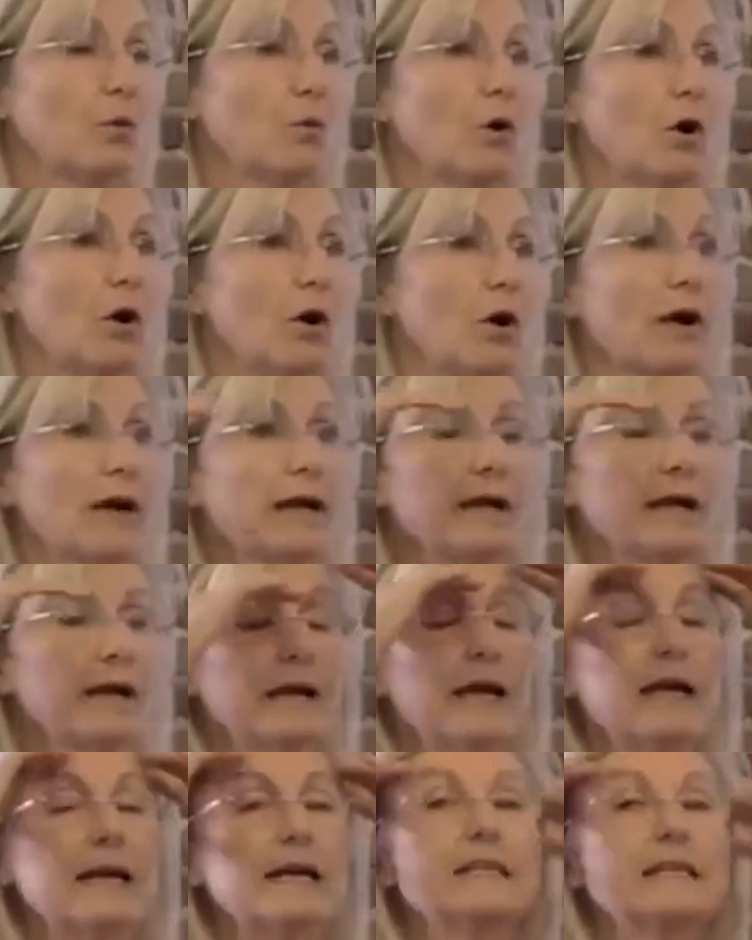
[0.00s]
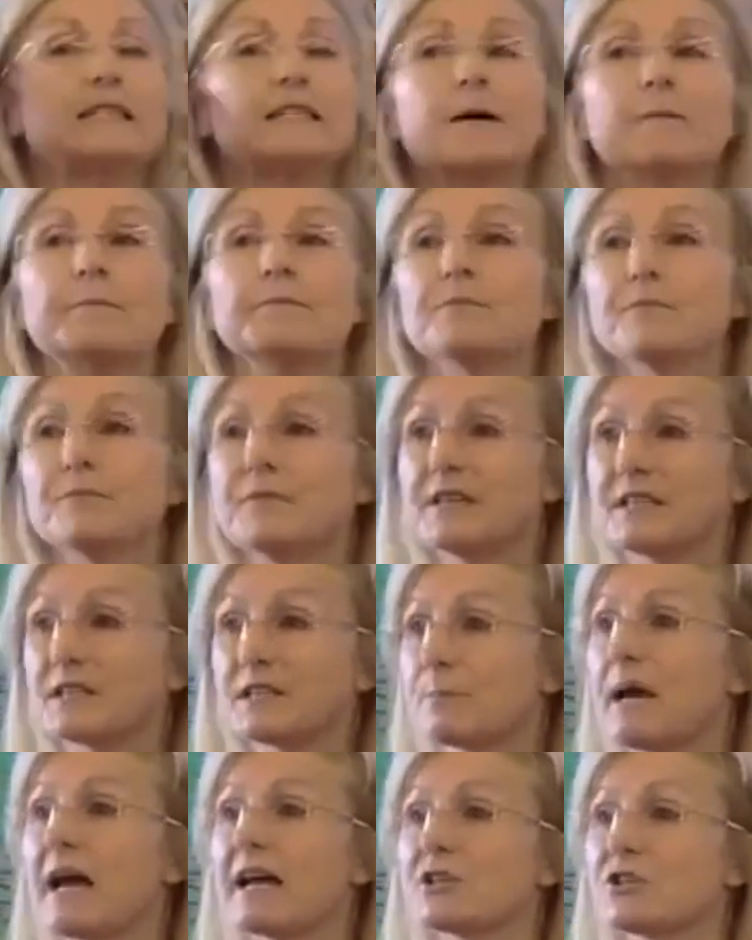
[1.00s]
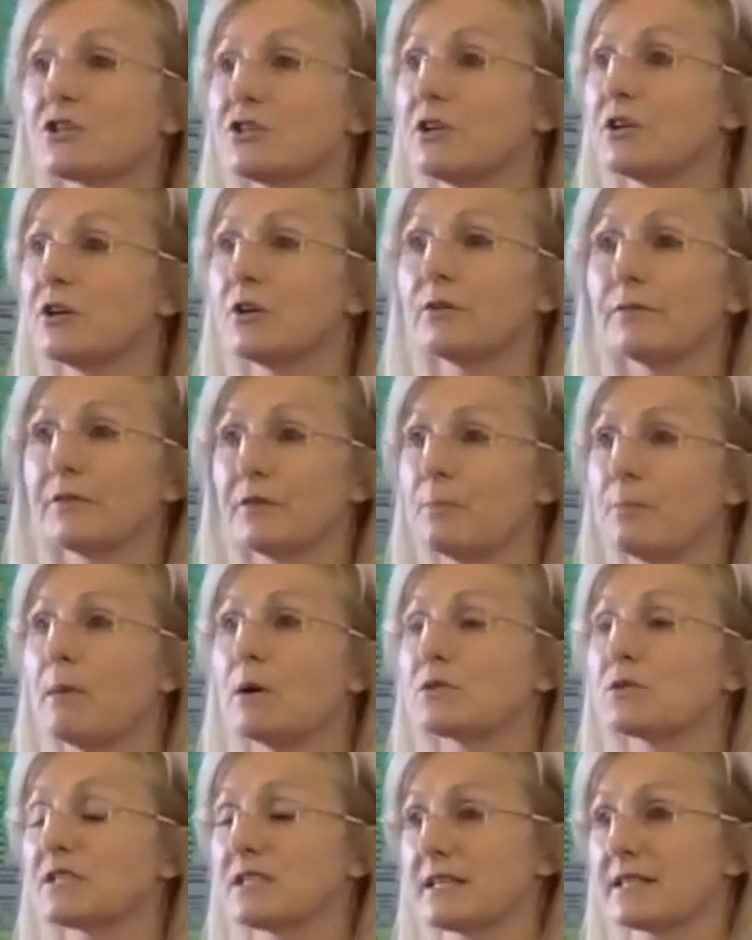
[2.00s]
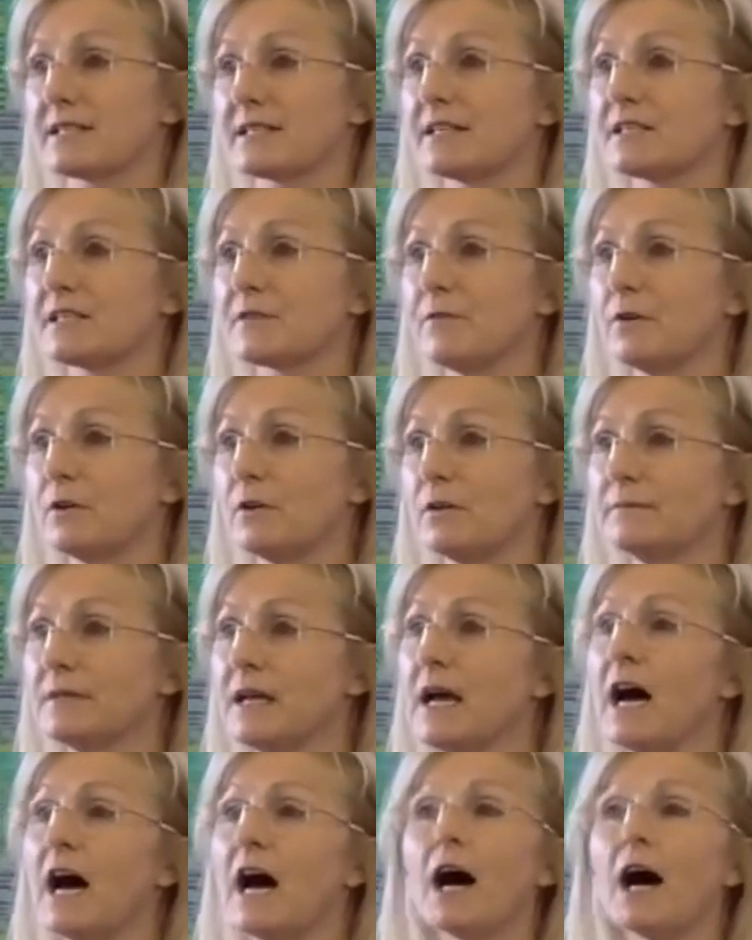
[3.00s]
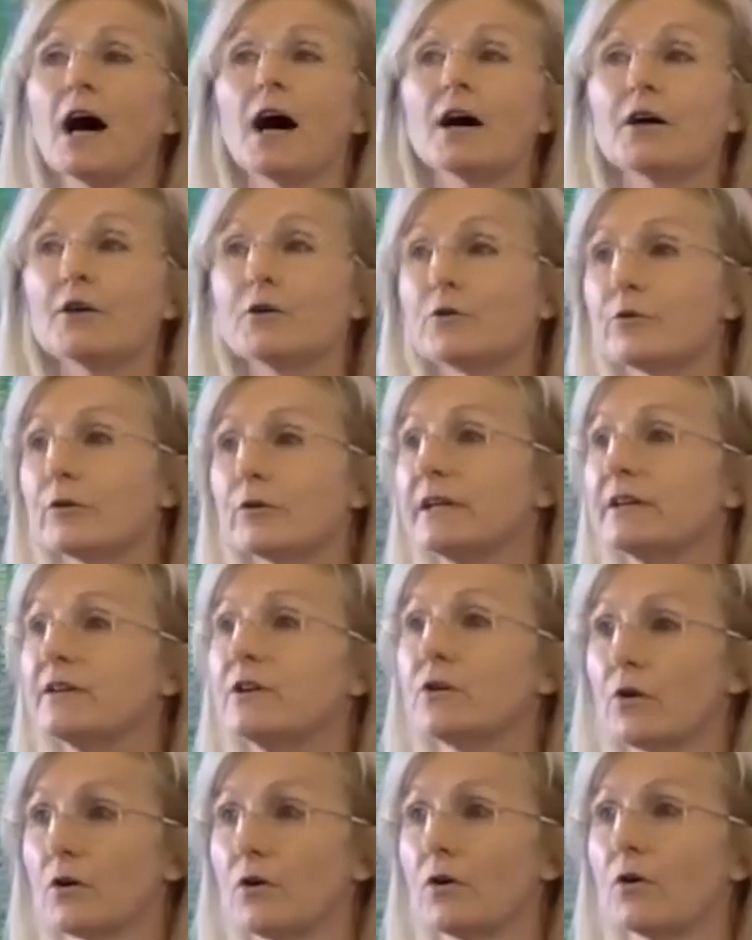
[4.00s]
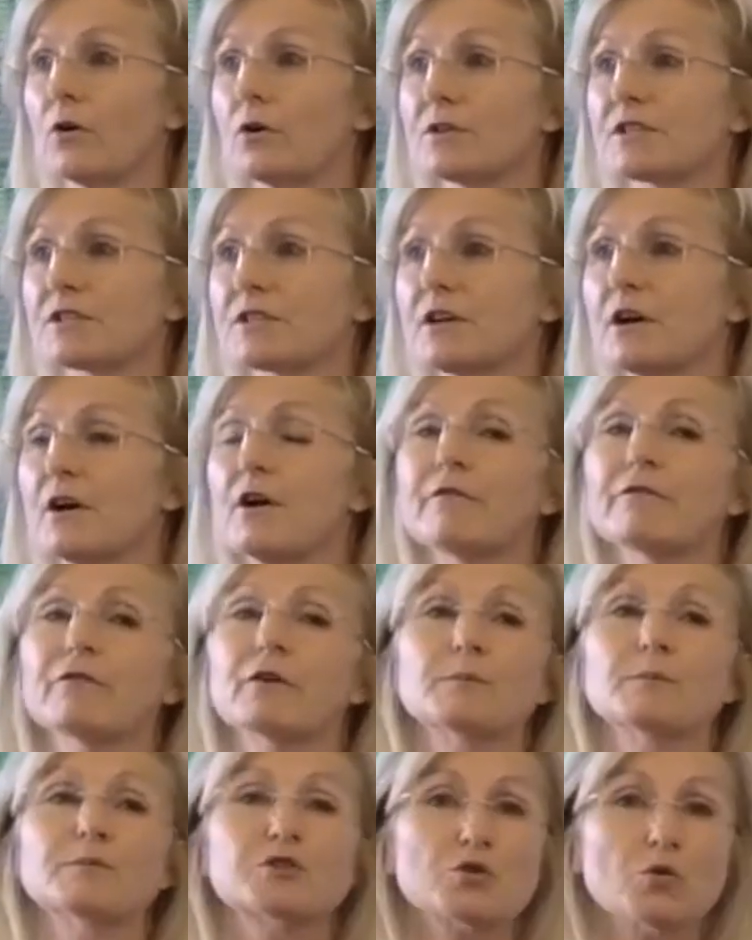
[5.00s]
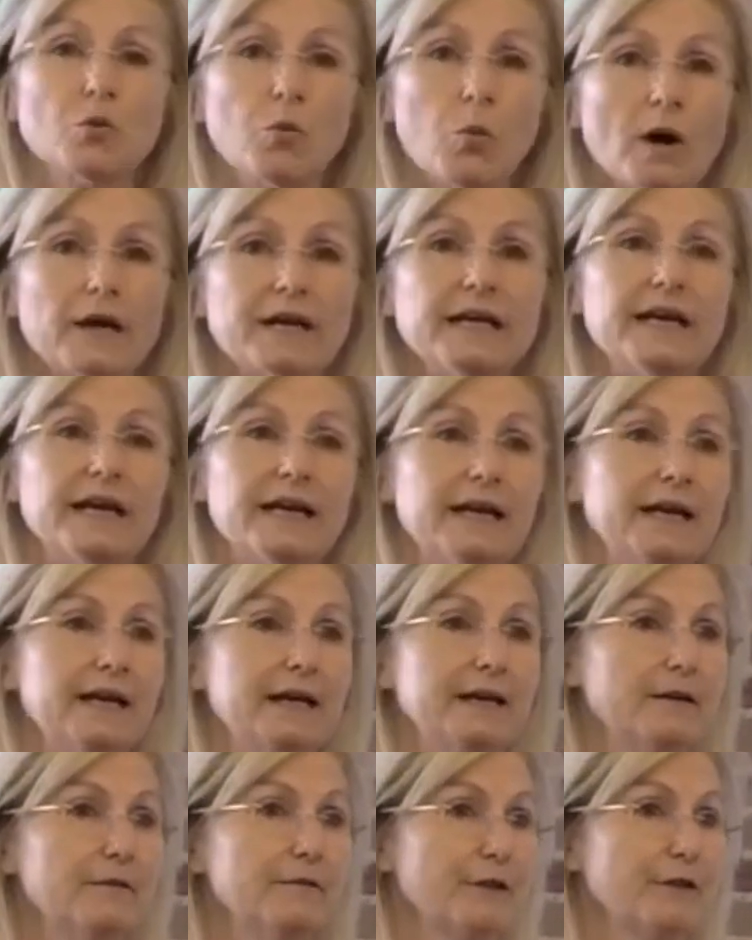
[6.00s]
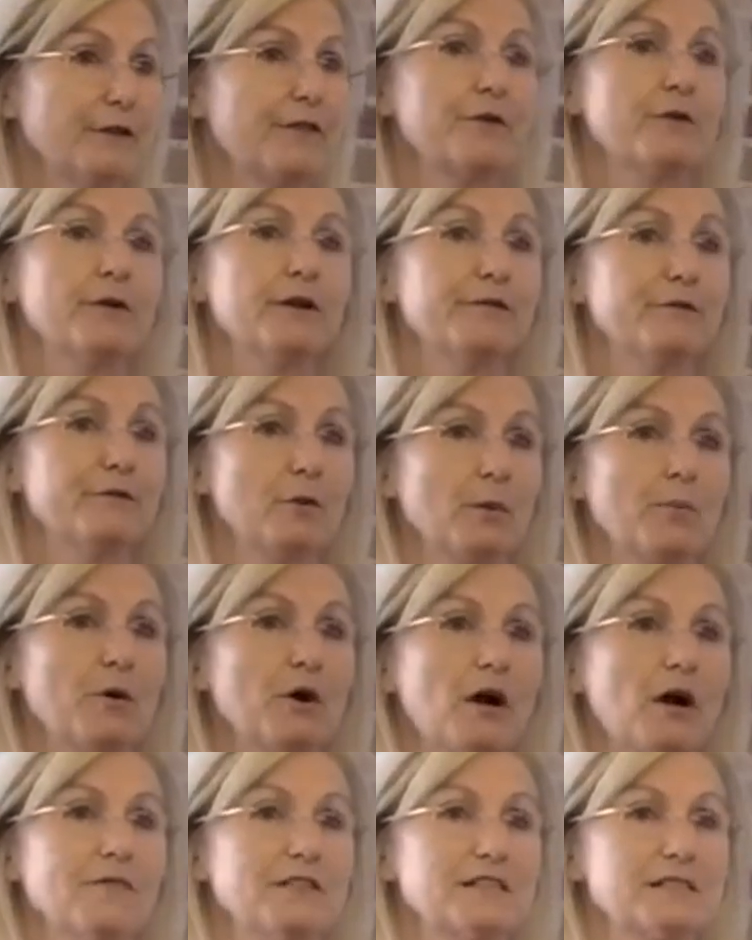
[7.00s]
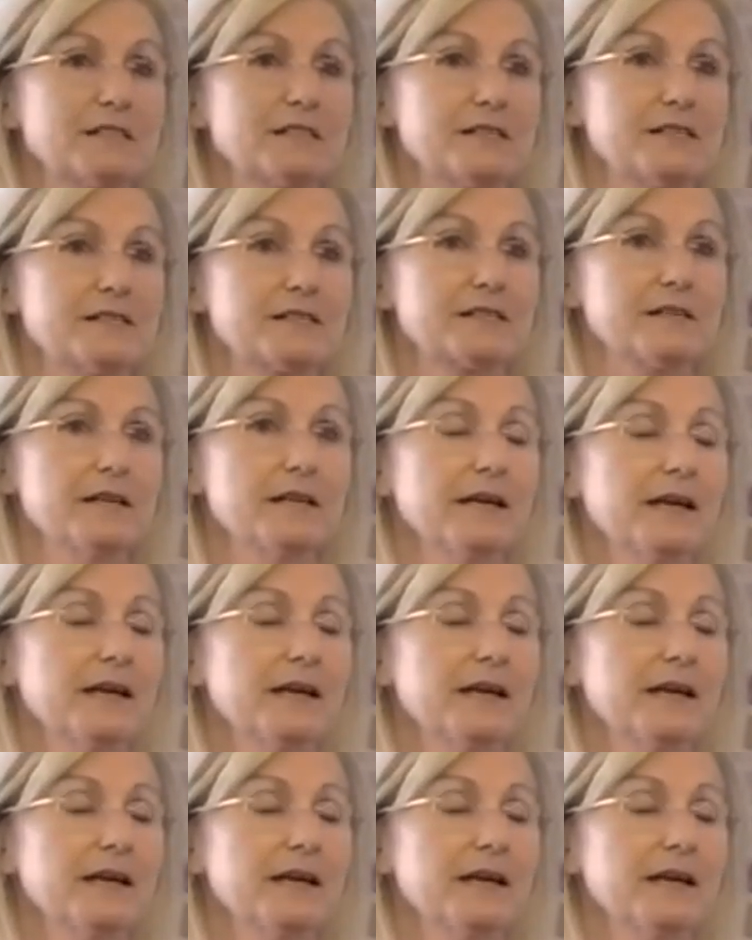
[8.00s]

more. And um, this past year, the most successful, 100 girls from 28 of the 34 provinces.